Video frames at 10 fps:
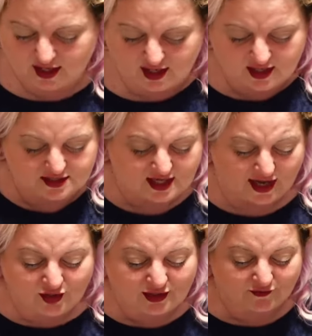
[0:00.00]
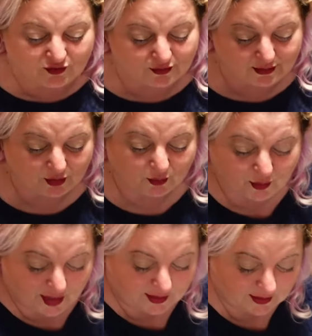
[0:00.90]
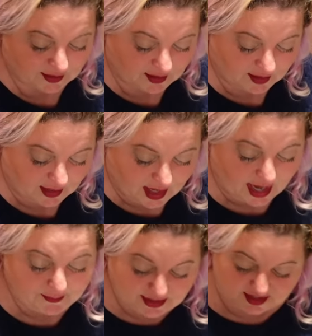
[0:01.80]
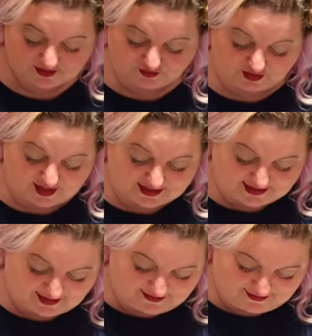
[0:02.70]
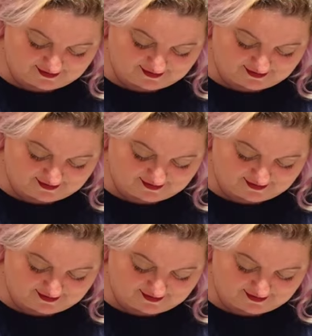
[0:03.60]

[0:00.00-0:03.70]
and I don't even remember what I picked for this.